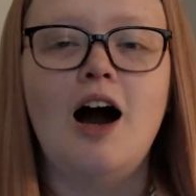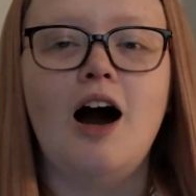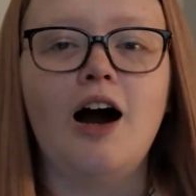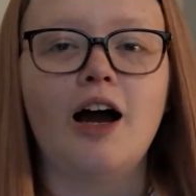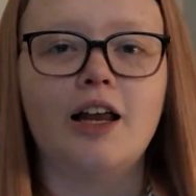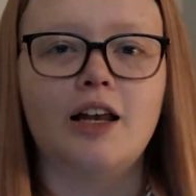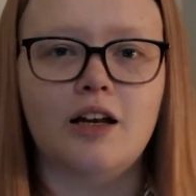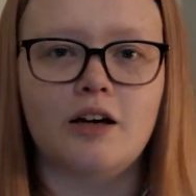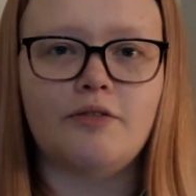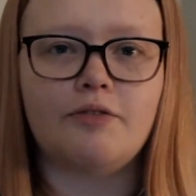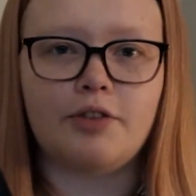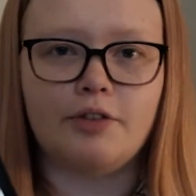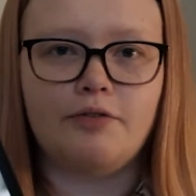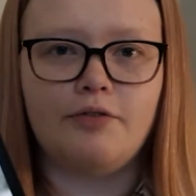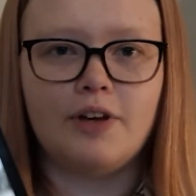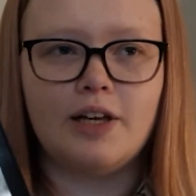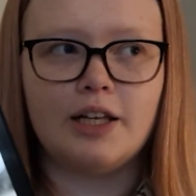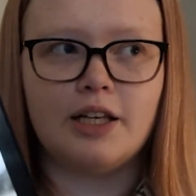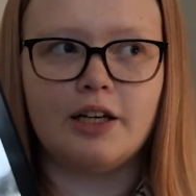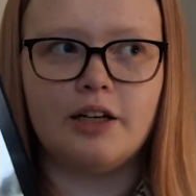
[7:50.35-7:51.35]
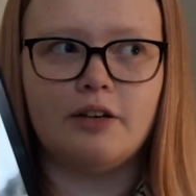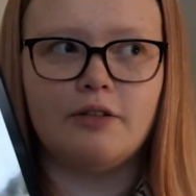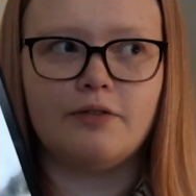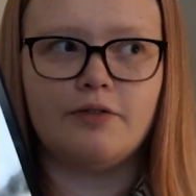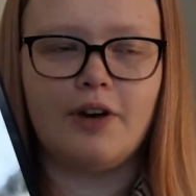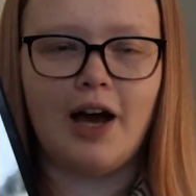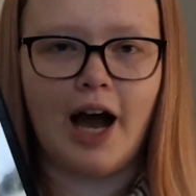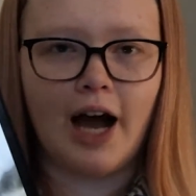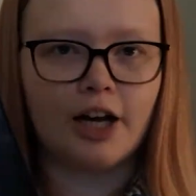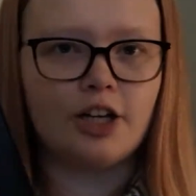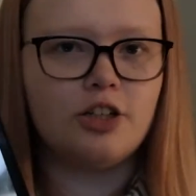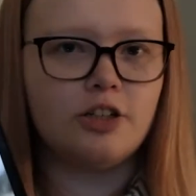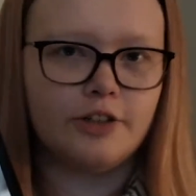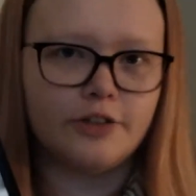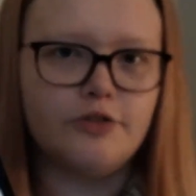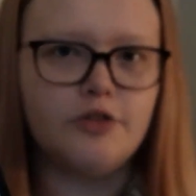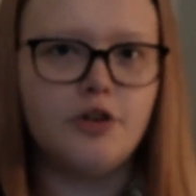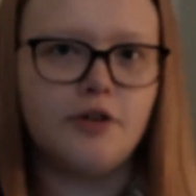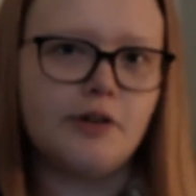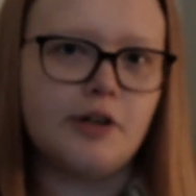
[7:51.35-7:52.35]
I love the feeling of actually
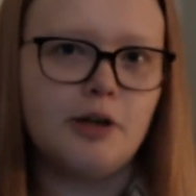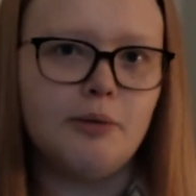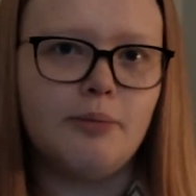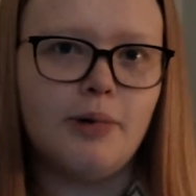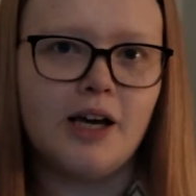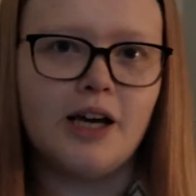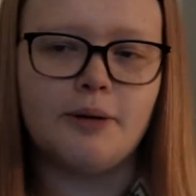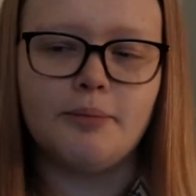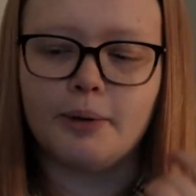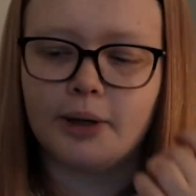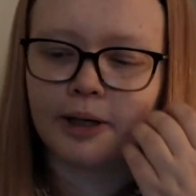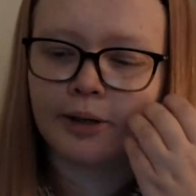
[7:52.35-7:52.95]
drawing on paper.